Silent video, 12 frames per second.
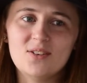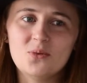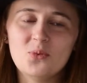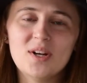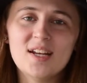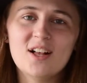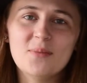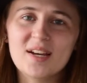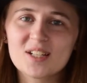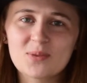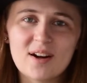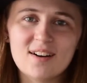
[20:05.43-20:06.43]
one day I'll make
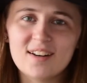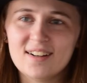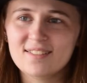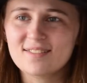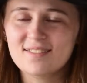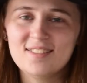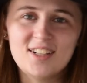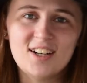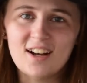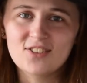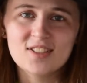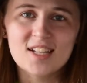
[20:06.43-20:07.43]
a sweater and
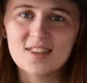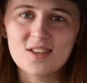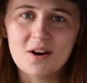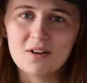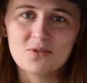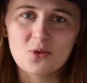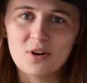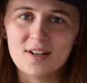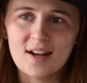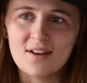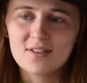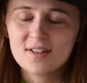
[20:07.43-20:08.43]
I'll just get the yarn for it
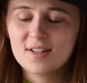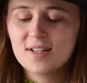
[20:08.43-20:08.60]
now.